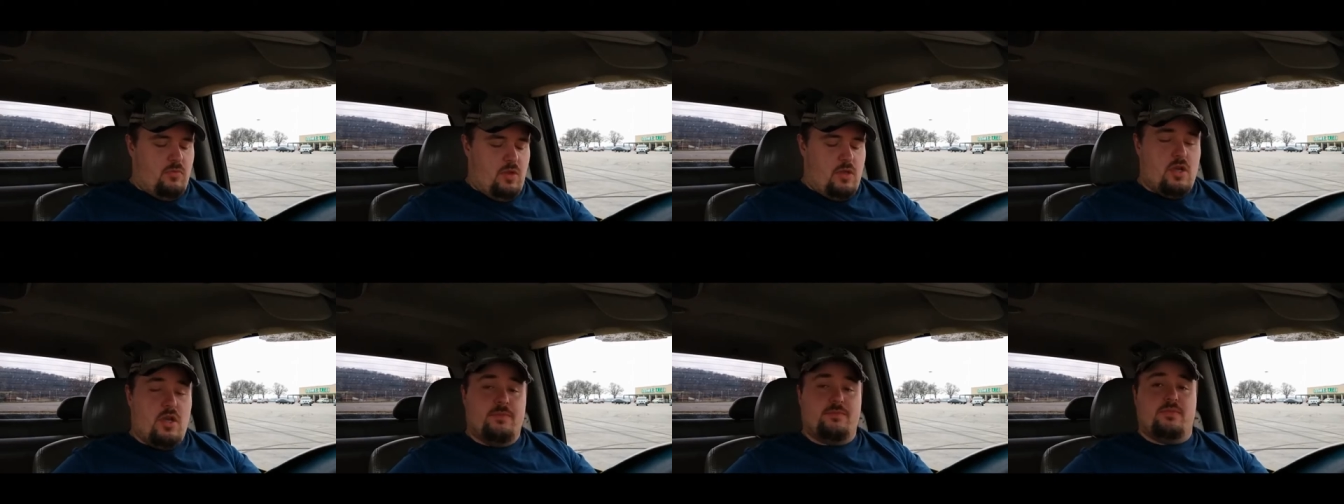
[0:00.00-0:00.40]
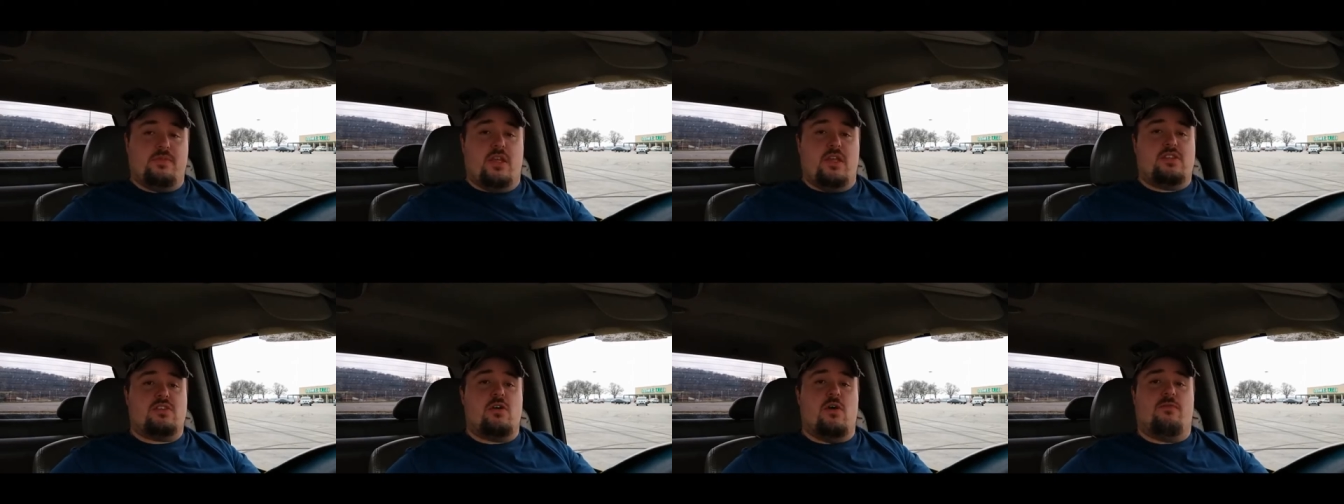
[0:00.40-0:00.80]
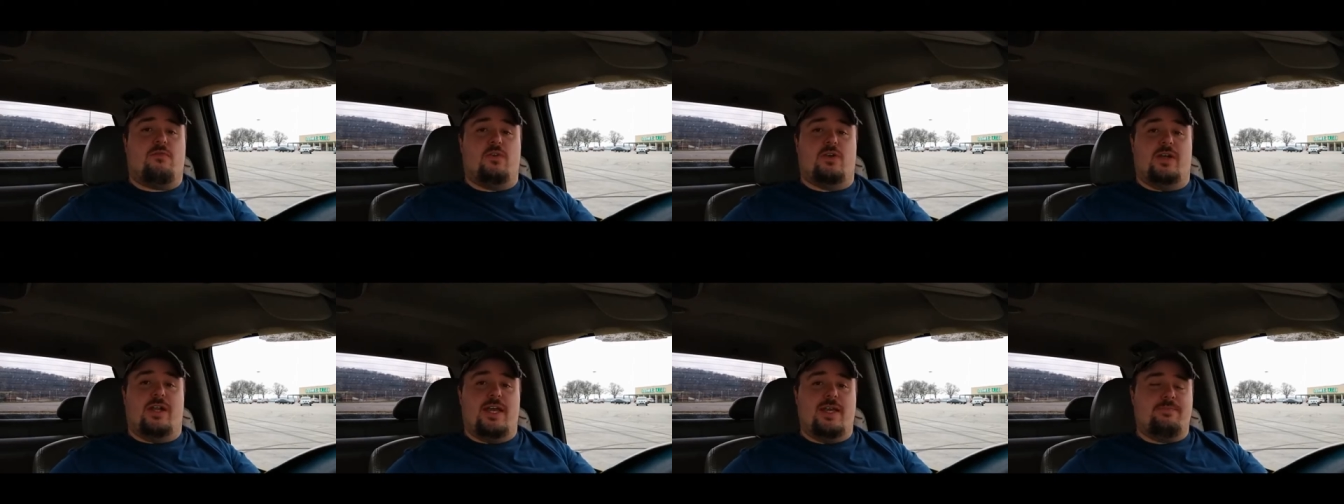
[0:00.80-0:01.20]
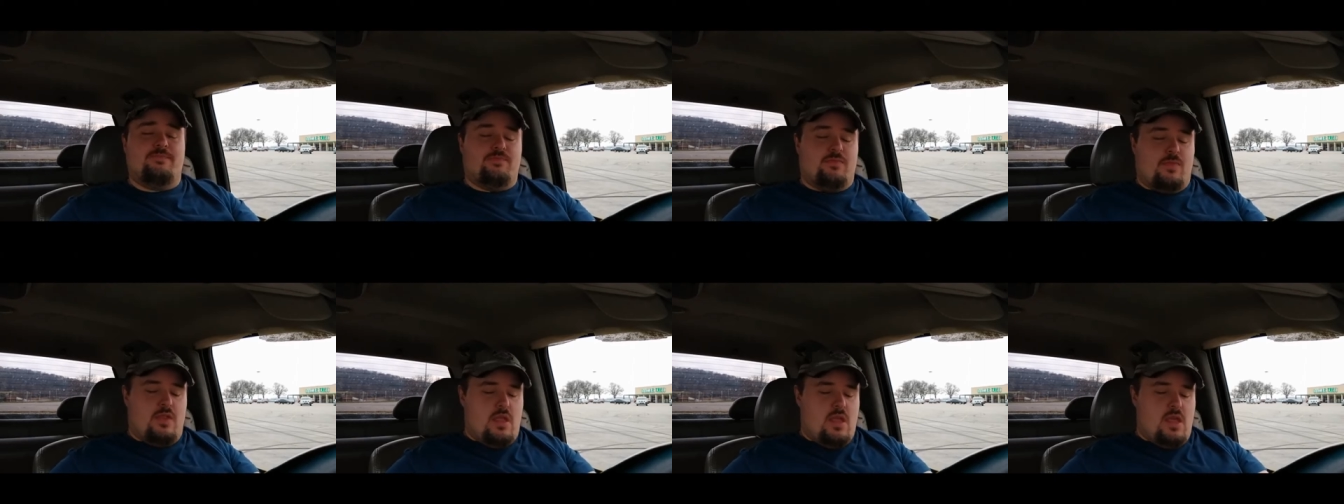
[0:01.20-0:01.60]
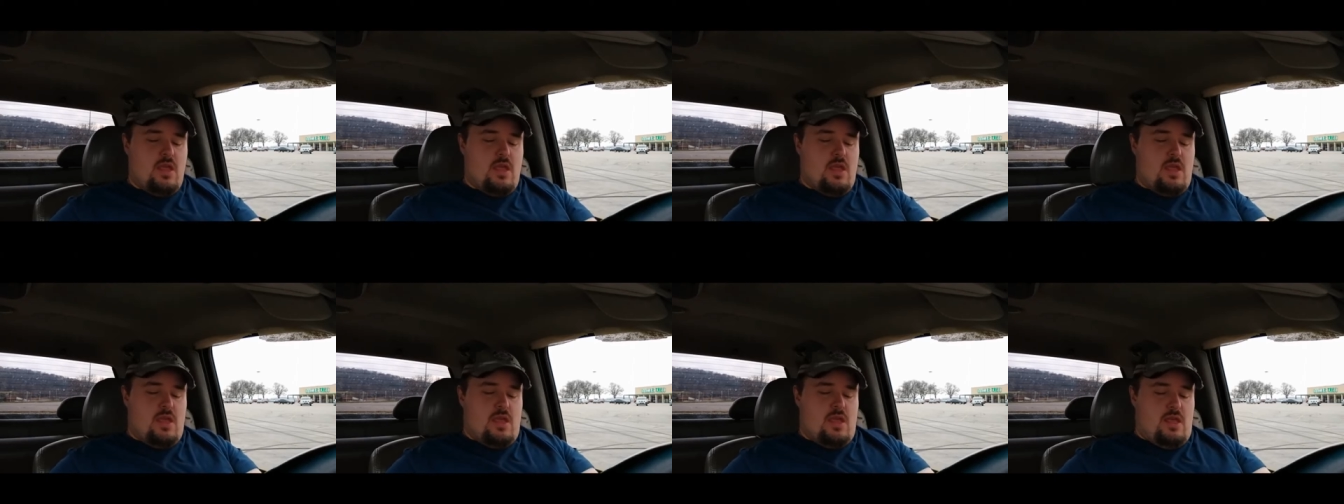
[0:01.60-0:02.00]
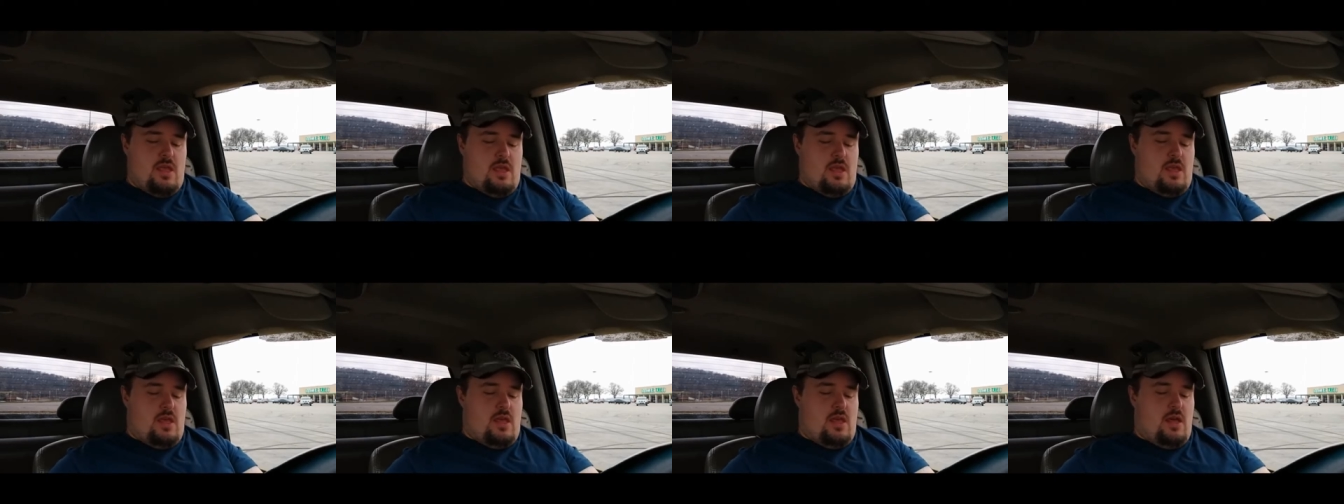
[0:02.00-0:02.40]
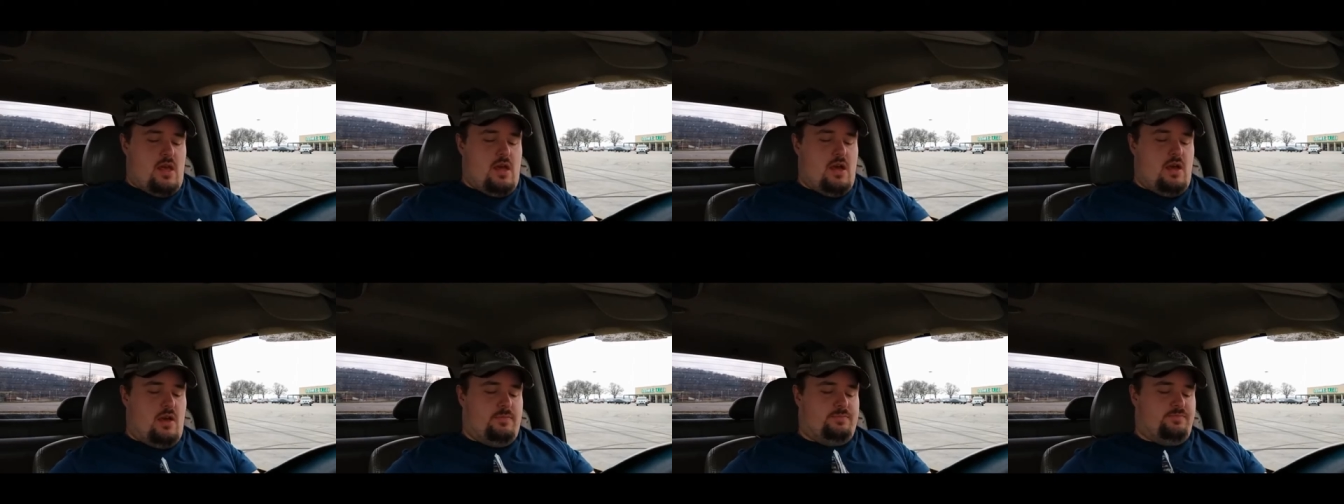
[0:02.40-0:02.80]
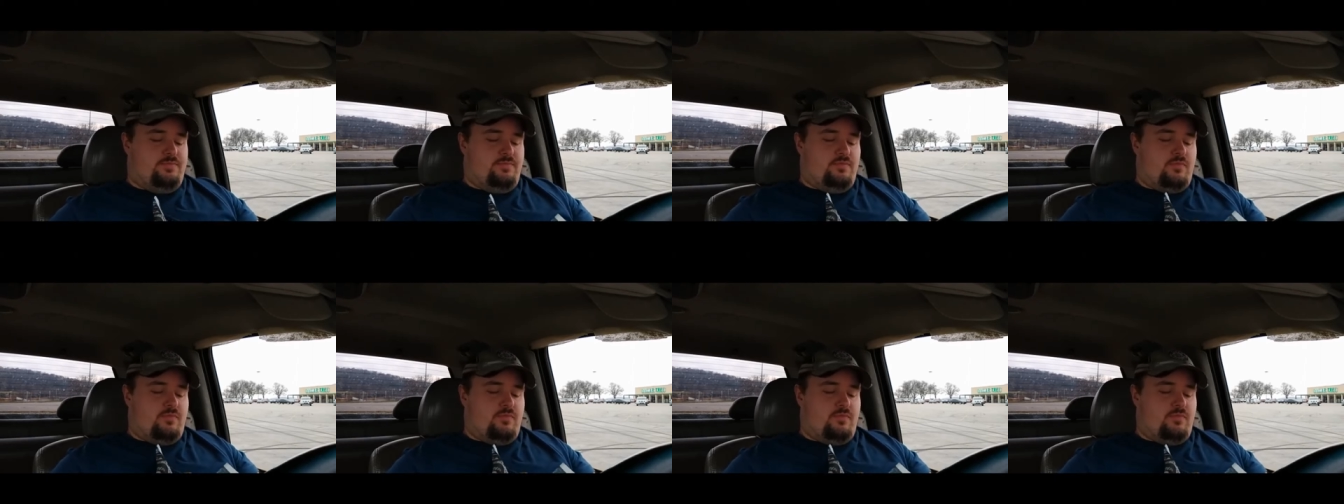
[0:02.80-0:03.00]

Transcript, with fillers: Uh, that's all for today. Um,